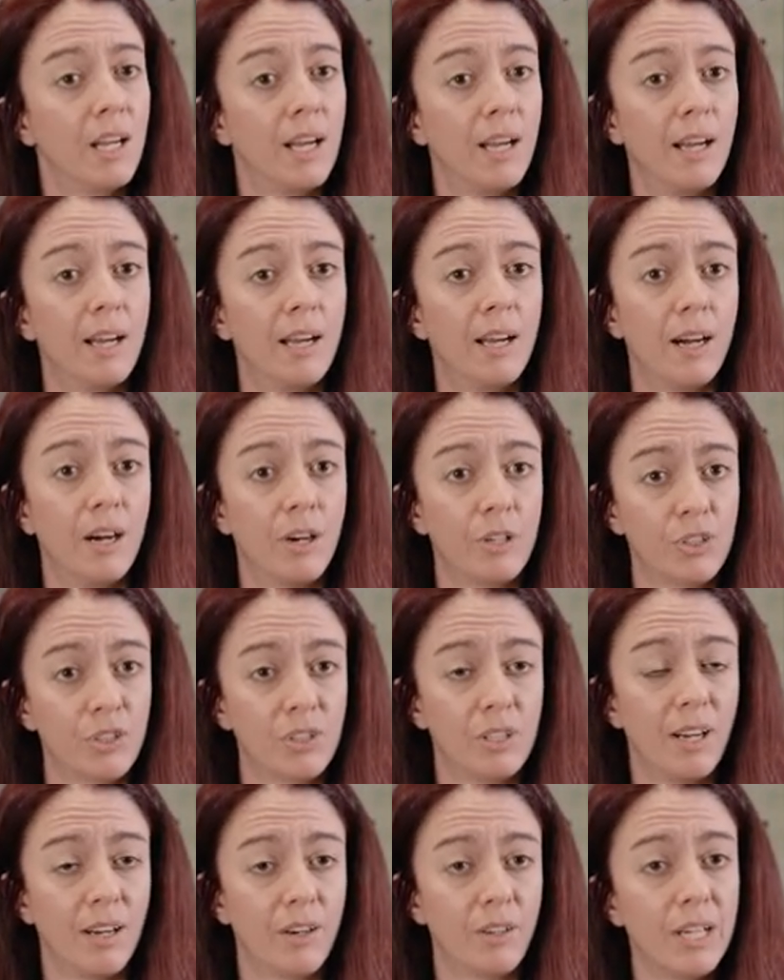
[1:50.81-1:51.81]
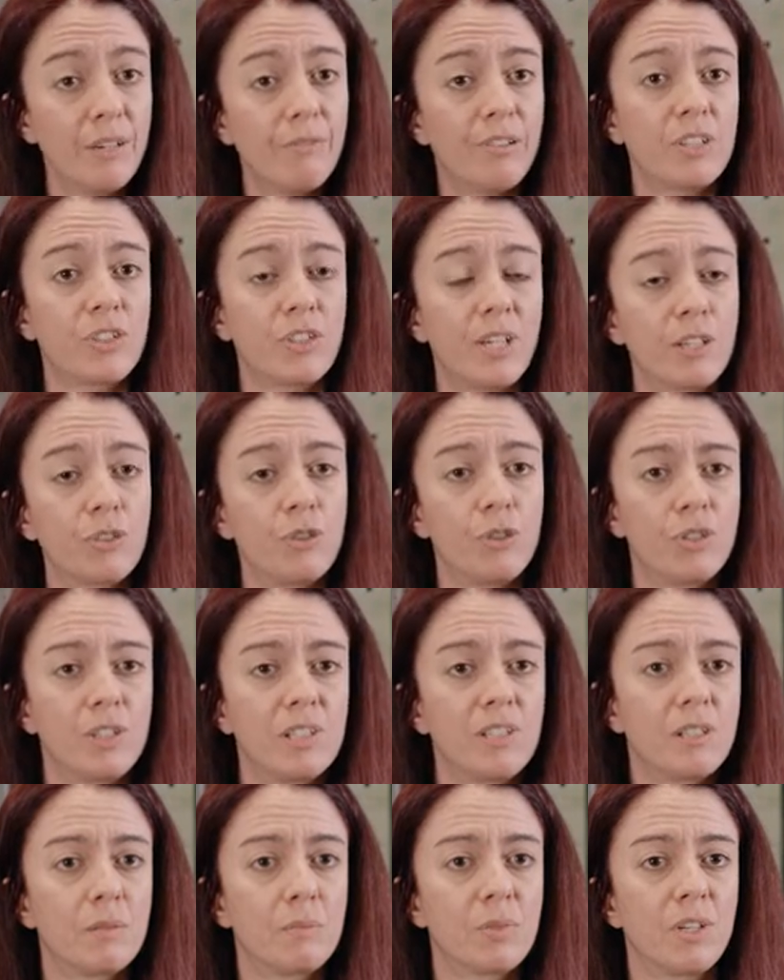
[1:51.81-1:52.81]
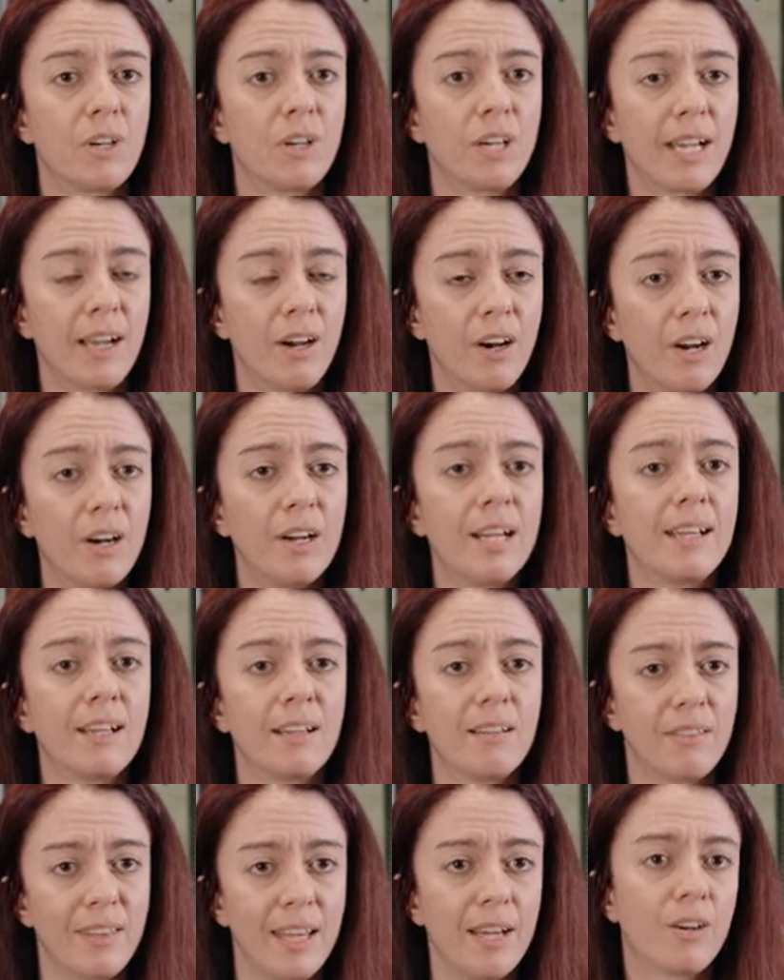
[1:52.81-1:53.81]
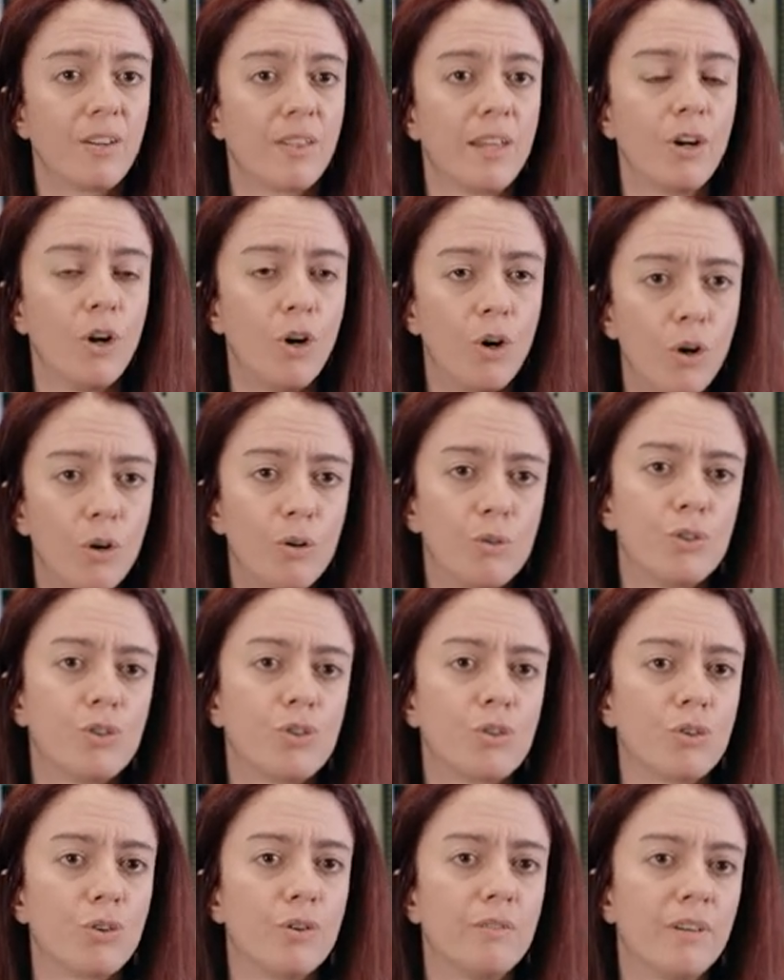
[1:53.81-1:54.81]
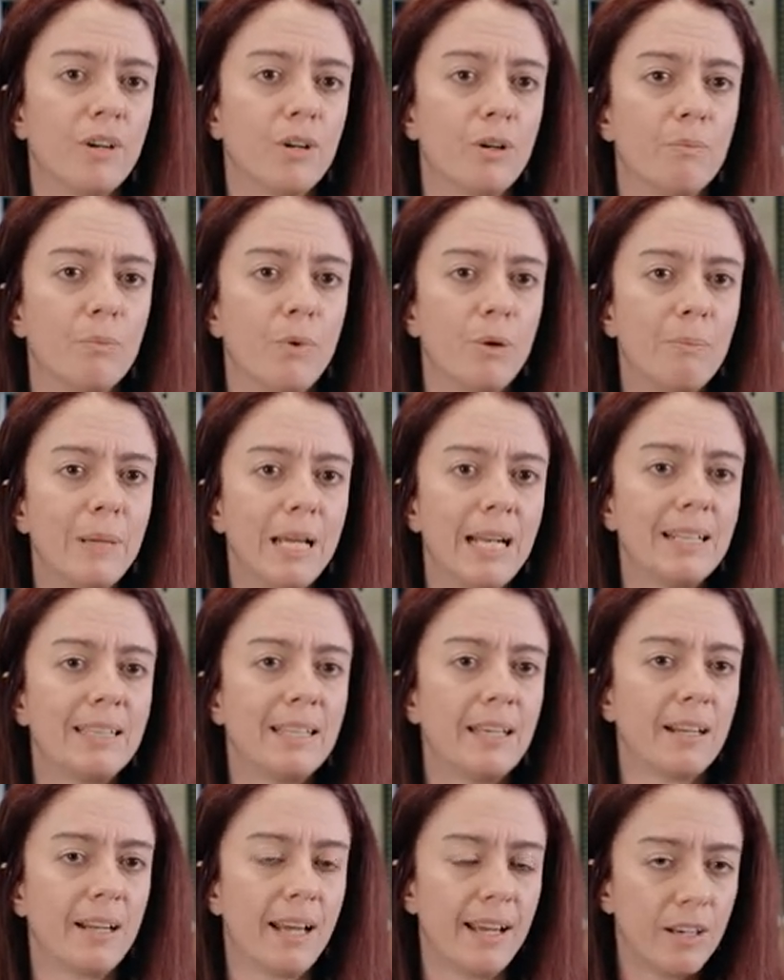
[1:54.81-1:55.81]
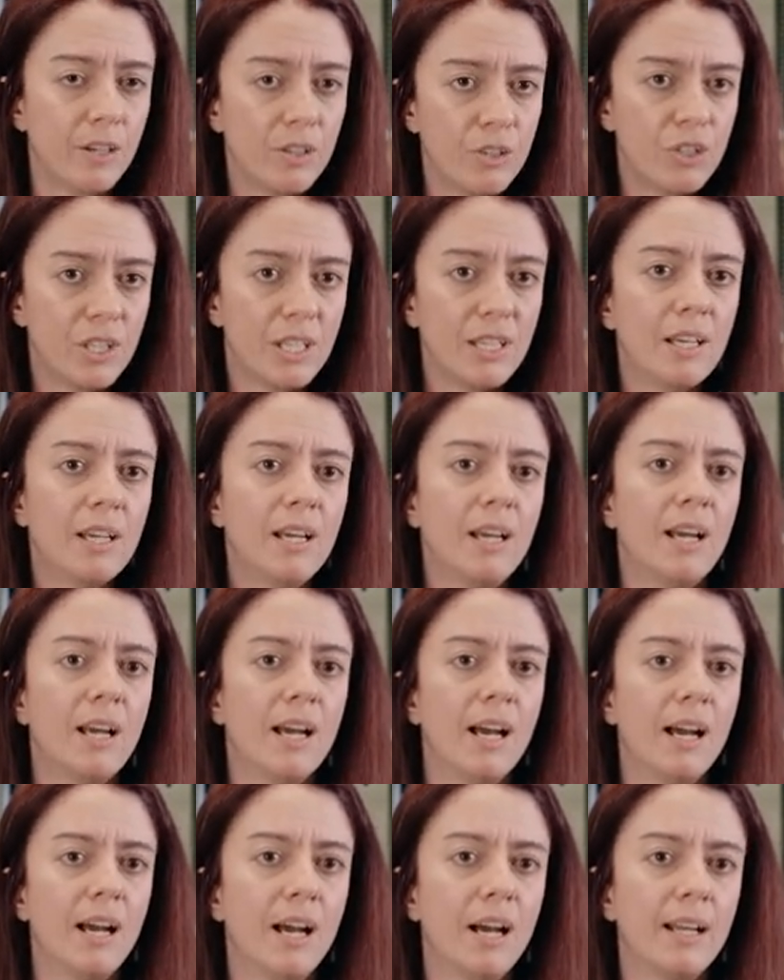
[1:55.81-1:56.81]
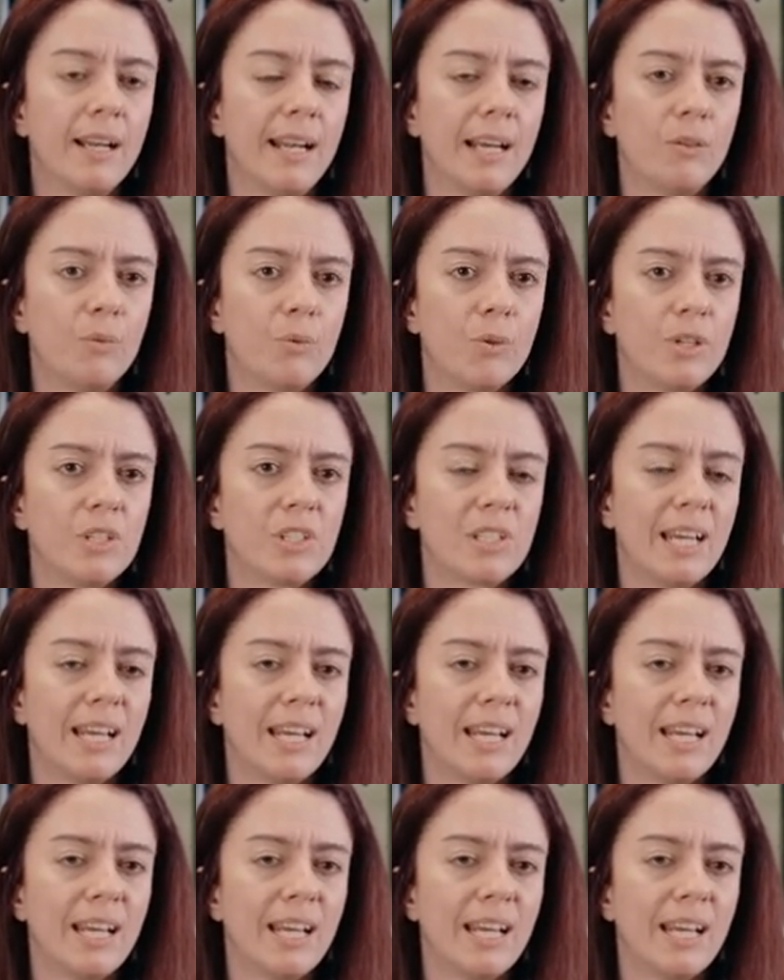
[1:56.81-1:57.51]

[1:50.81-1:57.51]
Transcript: our infrastructure systems are carrying, they are the hosts of our mobility and energy networks,